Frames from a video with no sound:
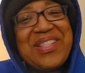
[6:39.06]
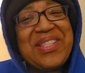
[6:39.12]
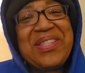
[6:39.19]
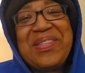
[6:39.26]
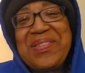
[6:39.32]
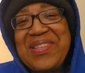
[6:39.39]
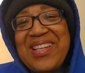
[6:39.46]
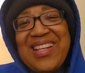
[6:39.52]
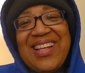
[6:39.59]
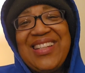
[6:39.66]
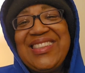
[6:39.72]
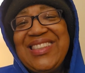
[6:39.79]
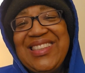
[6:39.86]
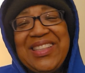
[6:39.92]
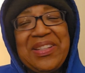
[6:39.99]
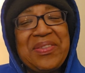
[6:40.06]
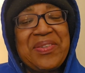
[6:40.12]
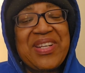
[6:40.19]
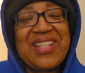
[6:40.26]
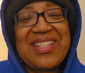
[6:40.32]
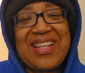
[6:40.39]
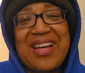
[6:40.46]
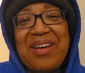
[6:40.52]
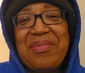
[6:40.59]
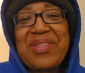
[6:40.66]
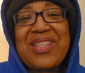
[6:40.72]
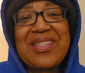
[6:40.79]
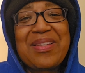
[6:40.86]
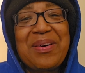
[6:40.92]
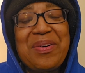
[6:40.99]
do. She did a great job with
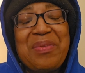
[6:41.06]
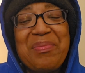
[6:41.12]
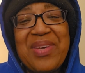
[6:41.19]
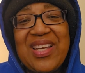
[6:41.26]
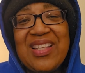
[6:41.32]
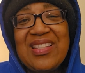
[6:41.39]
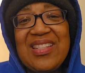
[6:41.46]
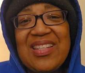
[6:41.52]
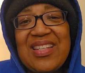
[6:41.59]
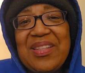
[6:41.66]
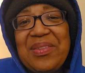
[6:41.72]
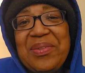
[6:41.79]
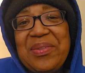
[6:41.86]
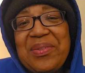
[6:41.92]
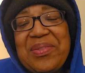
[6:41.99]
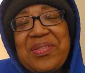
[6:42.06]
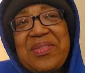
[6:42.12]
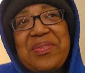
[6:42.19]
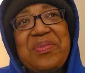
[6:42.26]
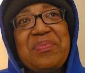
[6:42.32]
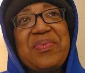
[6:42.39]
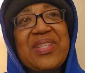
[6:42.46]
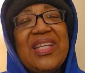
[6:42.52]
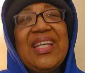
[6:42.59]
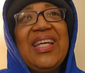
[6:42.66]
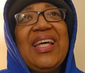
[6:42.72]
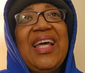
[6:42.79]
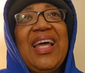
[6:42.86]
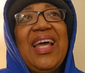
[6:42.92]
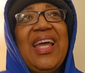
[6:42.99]
this homemade chicken noodle soup.
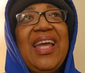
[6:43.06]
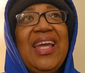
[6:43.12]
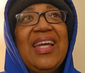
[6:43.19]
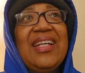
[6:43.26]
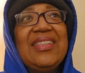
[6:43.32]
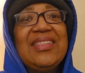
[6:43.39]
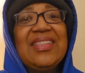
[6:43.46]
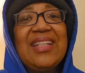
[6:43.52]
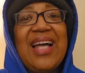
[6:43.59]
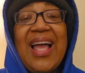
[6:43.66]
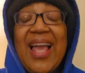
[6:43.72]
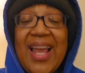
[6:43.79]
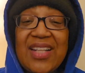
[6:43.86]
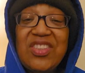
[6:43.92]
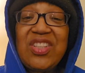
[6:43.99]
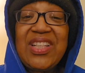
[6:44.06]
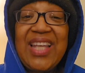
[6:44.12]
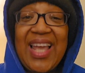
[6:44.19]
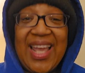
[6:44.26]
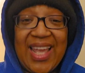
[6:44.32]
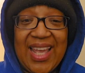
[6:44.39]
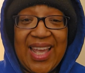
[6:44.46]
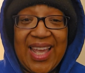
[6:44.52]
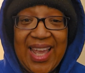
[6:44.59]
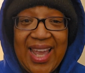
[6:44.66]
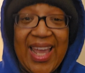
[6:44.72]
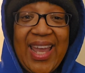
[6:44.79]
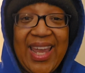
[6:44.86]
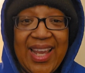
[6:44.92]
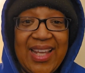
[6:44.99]
And I actually
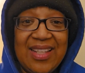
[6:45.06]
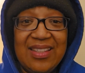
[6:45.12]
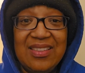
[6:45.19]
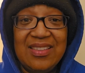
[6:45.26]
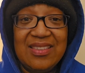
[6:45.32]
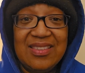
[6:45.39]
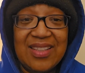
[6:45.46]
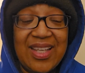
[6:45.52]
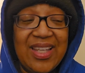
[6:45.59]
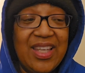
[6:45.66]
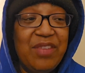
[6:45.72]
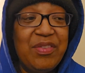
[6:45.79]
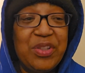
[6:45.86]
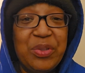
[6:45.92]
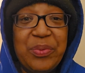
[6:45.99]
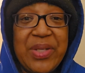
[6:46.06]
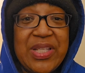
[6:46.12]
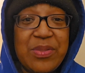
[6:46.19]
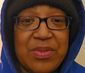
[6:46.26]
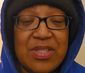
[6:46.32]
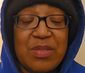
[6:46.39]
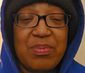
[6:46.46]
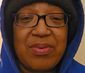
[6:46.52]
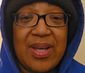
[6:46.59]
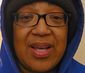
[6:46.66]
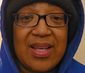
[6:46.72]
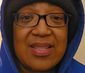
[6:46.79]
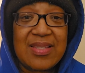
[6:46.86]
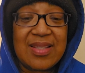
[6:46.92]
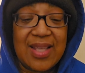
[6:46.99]
ate, like even Louise was
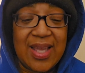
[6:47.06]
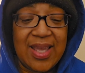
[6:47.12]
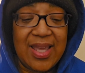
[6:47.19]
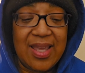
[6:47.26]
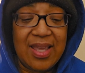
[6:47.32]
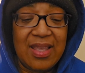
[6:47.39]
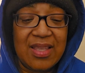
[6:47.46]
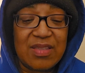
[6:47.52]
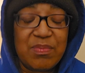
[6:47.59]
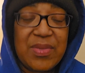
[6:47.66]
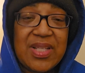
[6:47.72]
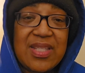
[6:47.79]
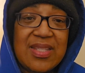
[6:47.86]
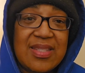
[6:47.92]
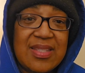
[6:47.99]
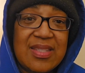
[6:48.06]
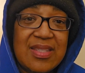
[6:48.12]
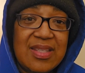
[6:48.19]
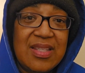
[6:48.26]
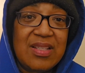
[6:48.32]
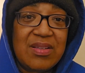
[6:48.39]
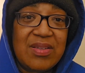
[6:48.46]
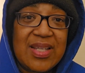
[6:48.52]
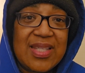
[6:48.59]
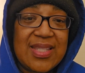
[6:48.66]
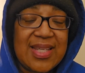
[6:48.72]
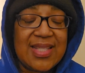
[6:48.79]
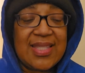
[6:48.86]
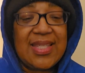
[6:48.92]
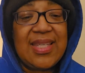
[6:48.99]
surprised that I ate as much as, as
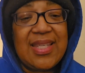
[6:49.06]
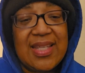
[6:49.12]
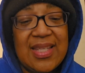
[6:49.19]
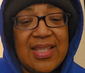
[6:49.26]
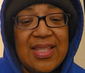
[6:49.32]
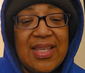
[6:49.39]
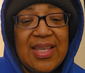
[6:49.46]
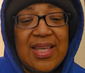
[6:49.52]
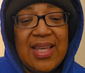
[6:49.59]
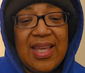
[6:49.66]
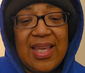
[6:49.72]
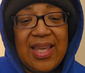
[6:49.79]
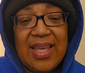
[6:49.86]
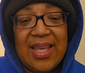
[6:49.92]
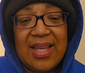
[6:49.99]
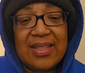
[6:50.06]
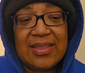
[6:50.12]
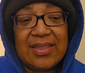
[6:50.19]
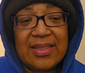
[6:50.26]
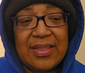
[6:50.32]
I did. And